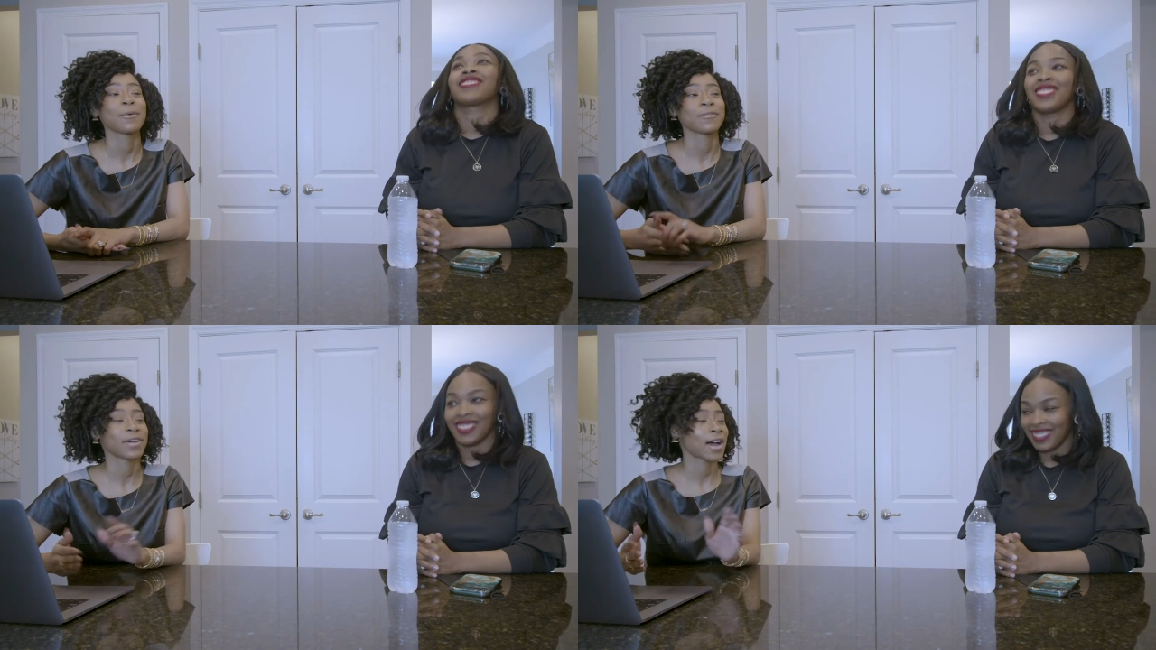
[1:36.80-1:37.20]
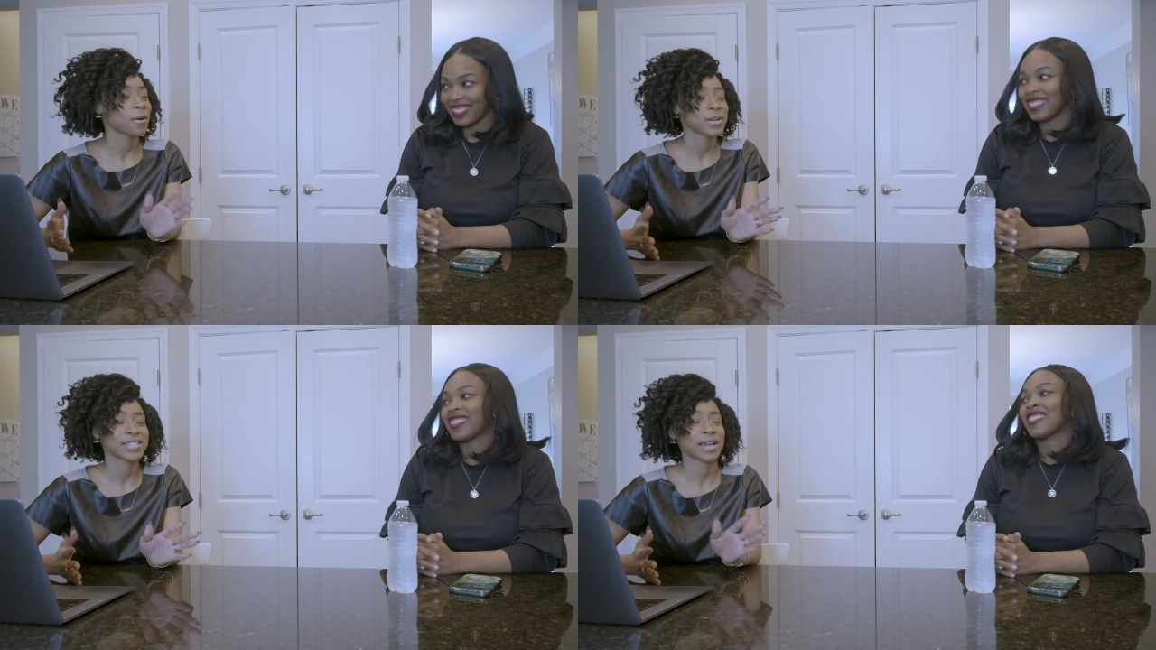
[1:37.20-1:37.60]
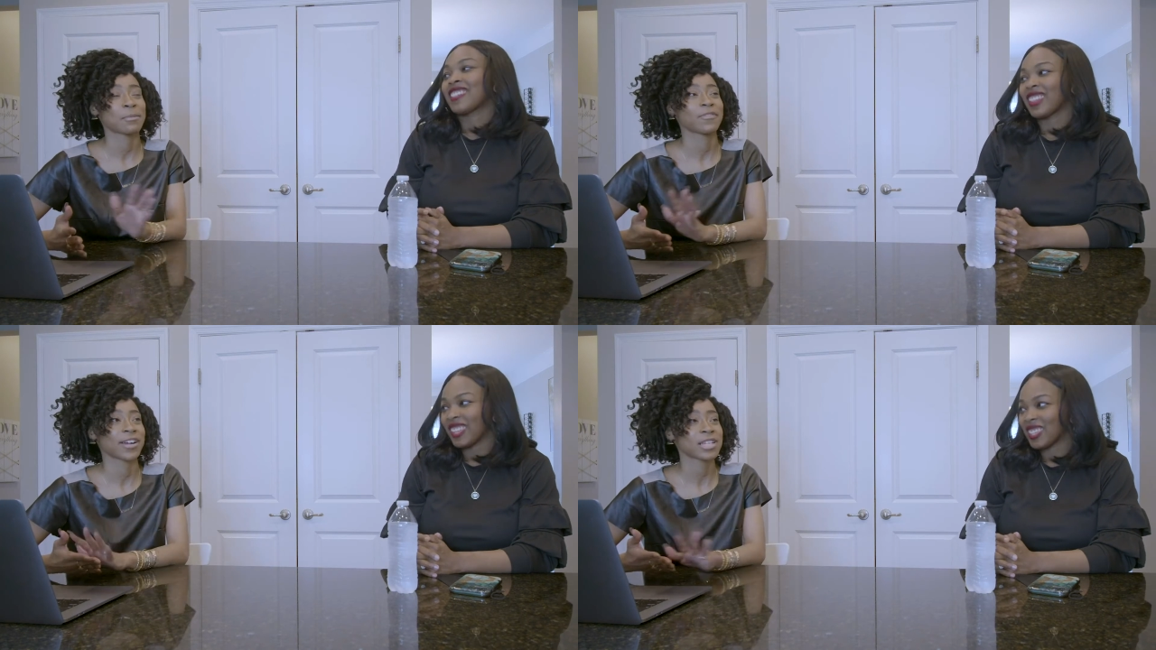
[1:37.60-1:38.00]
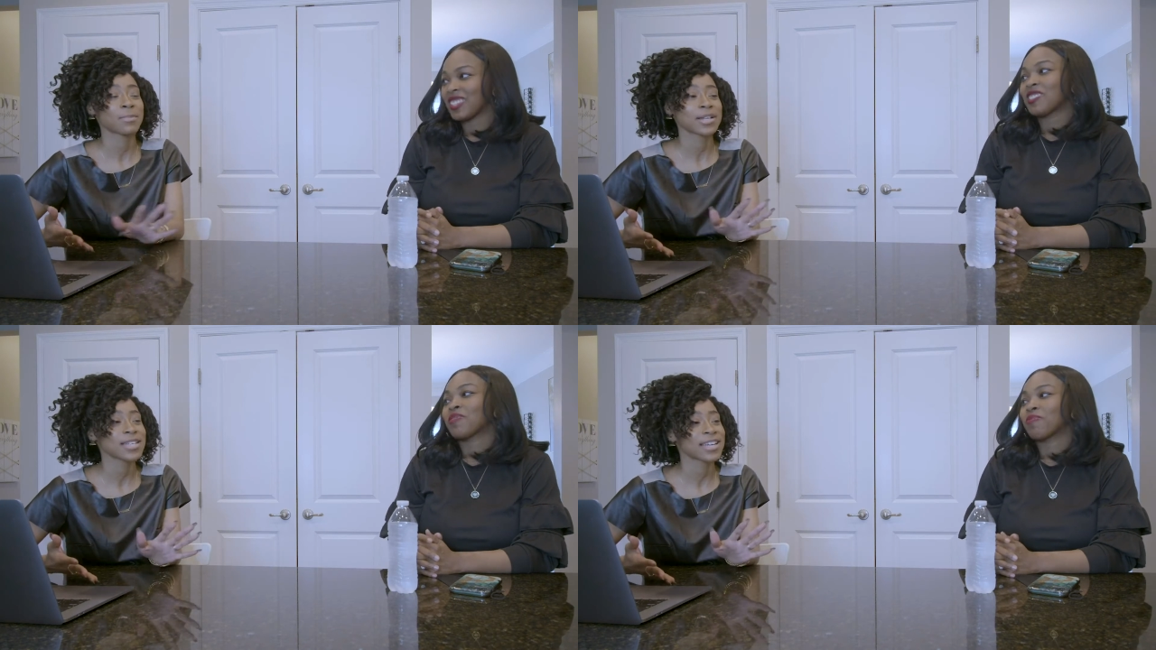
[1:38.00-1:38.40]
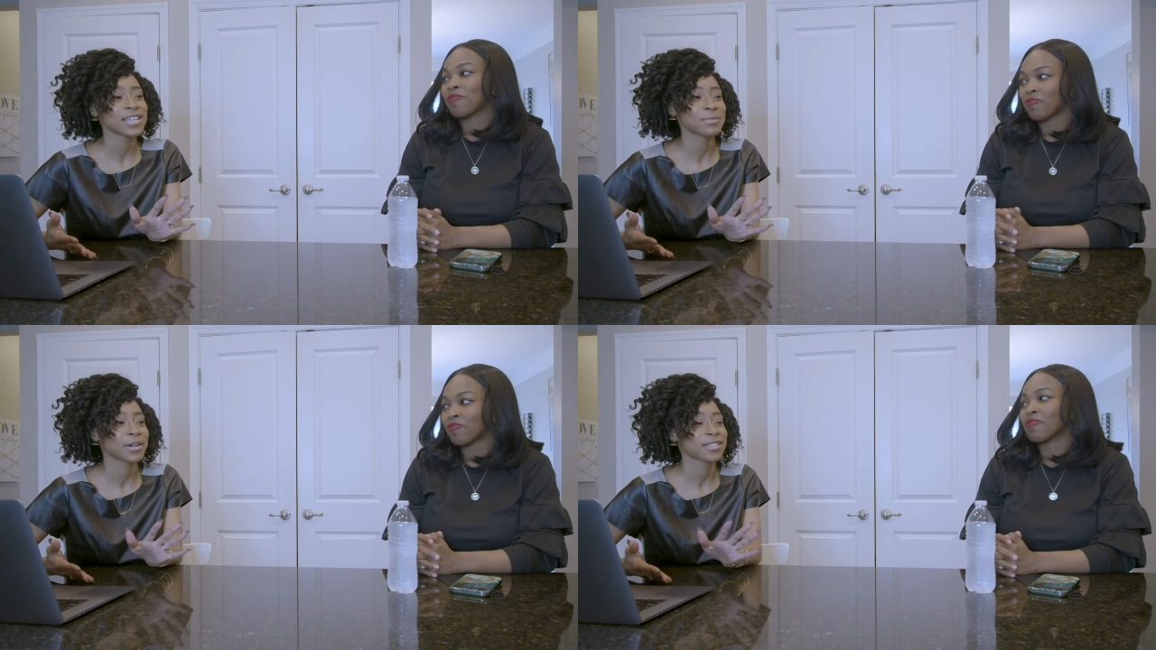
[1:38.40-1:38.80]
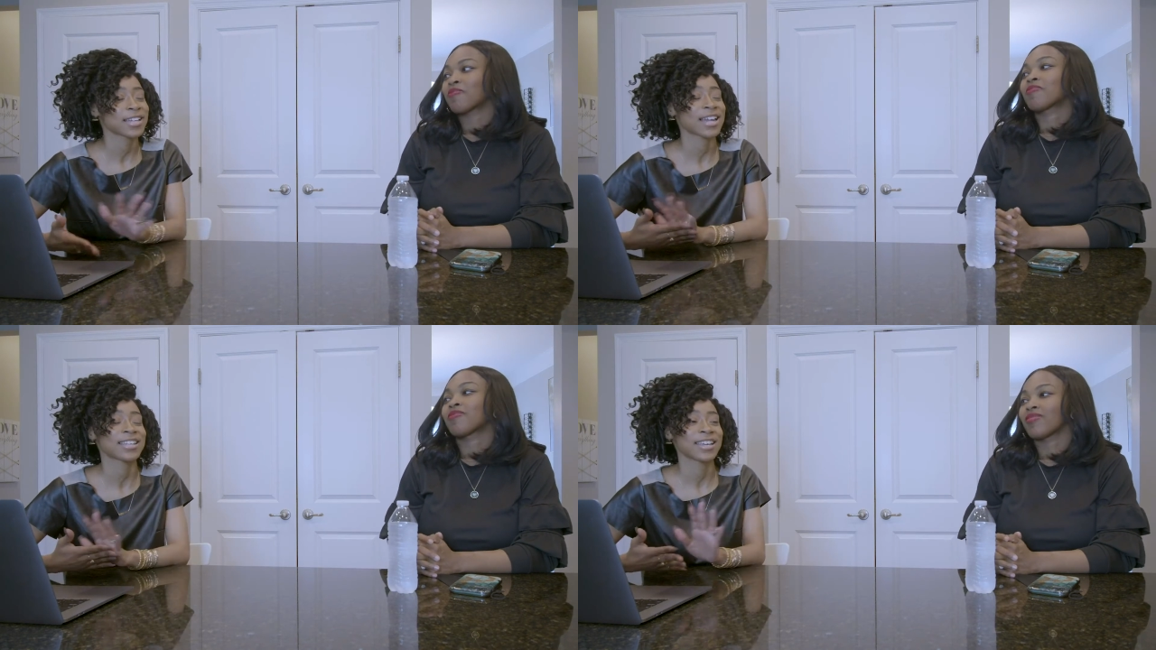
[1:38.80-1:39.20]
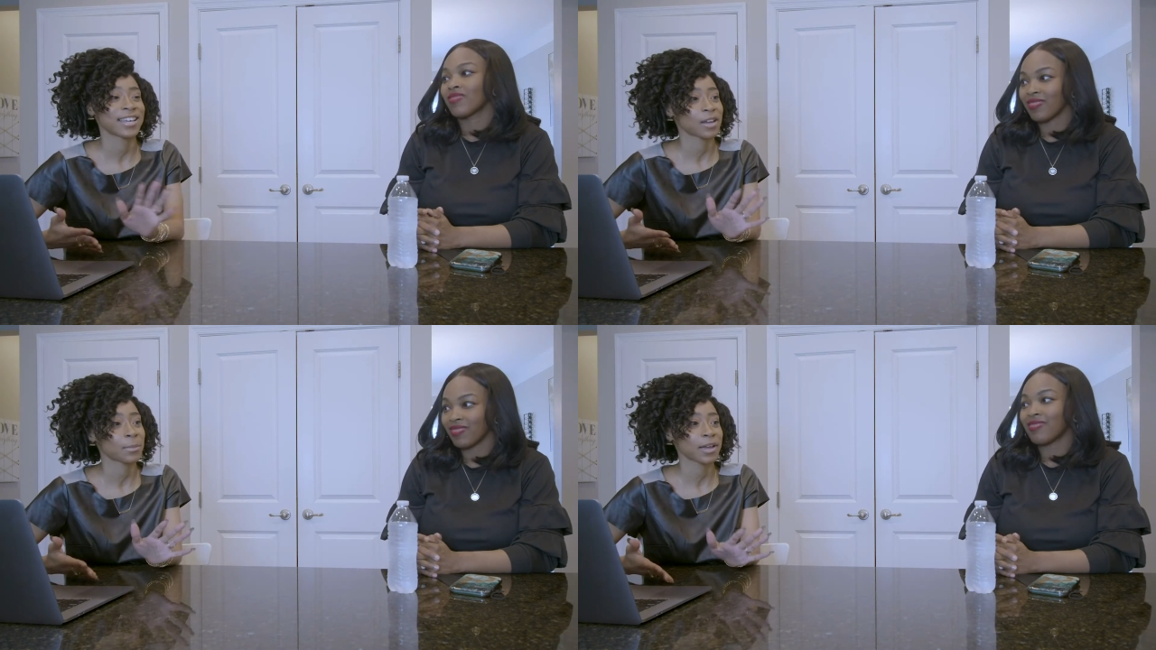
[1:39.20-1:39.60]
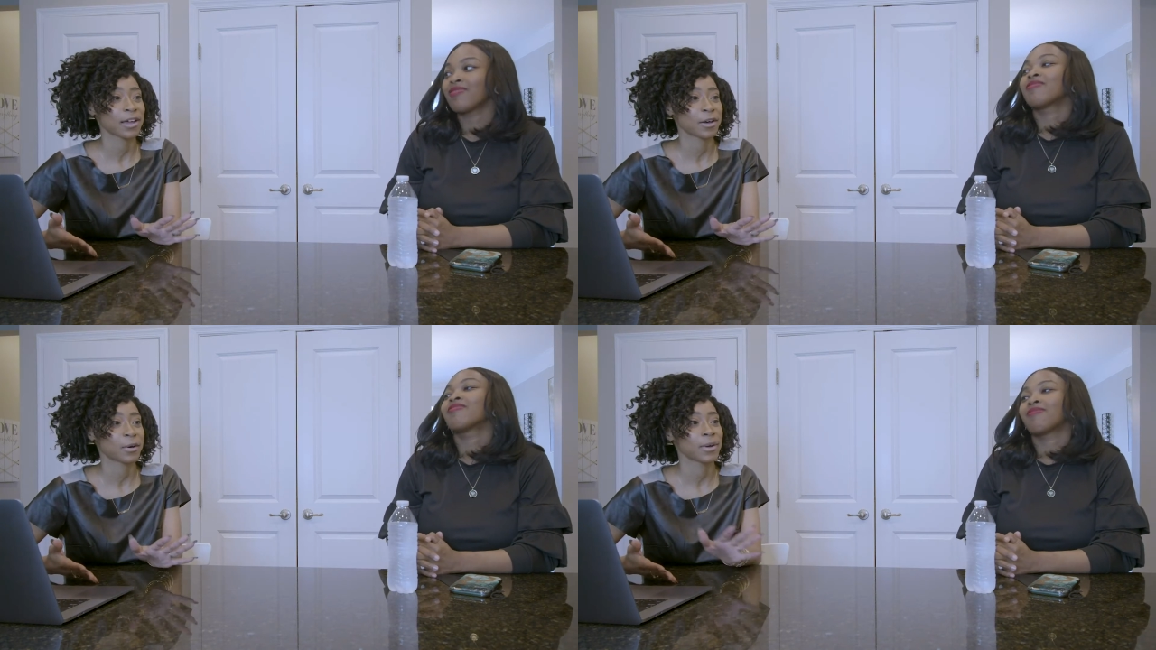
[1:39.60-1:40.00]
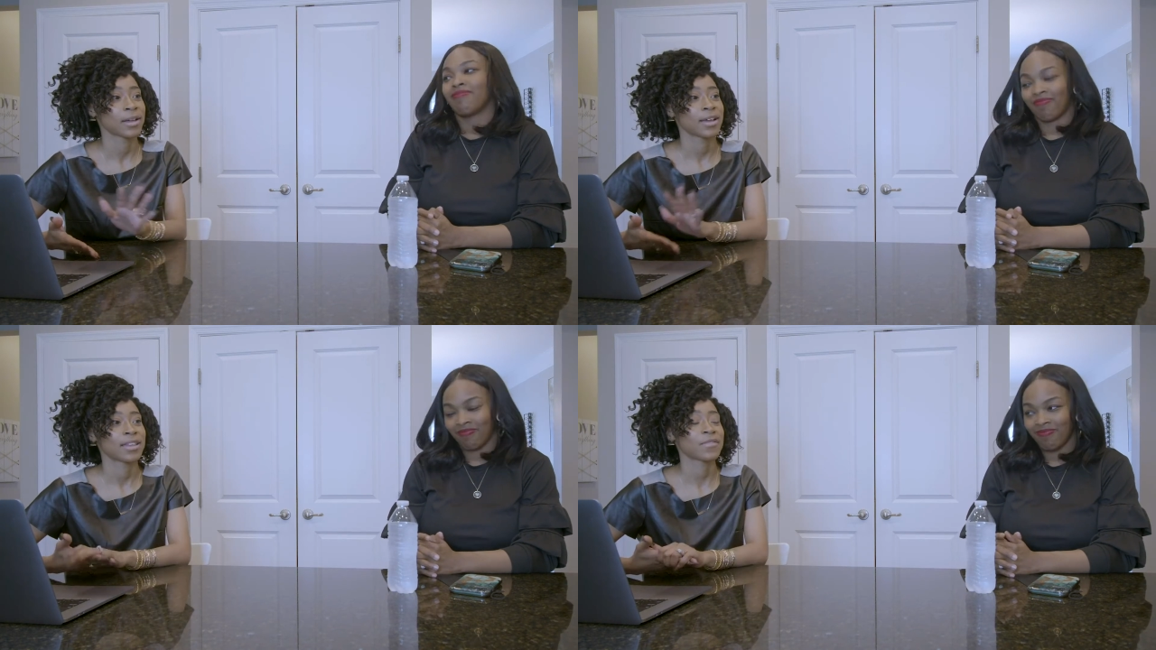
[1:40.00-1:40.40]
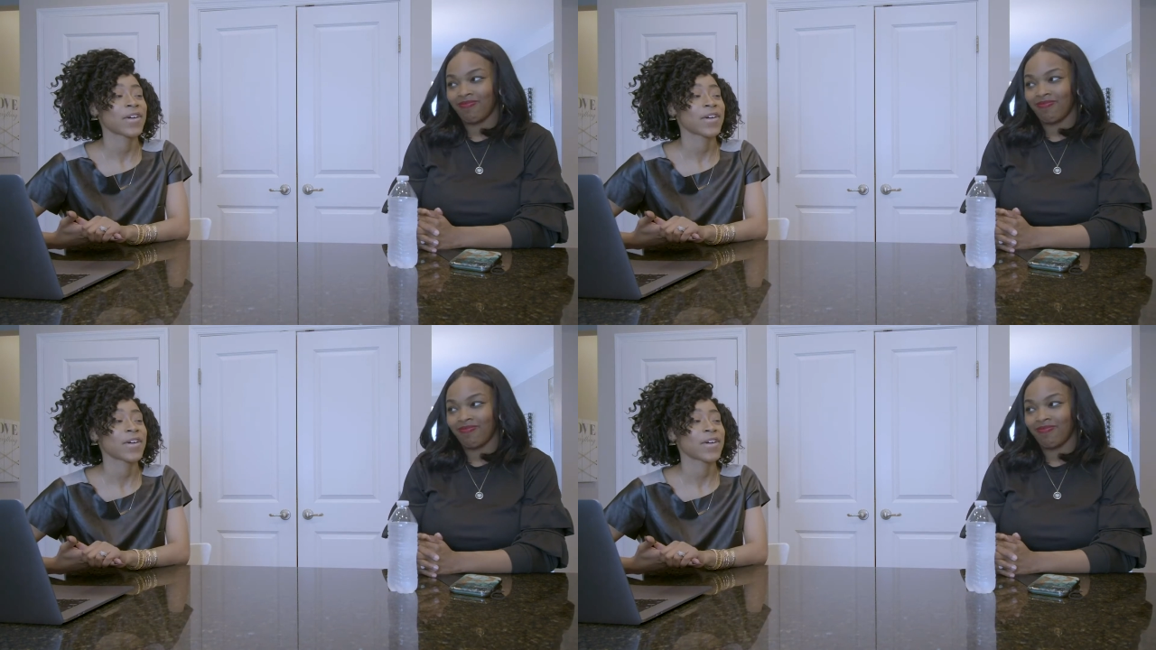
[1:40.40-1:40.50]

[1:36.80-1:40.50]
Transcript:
Speaker 1: a i always say i'm a very spontaneous person i like to get up and go and the mm-hmm.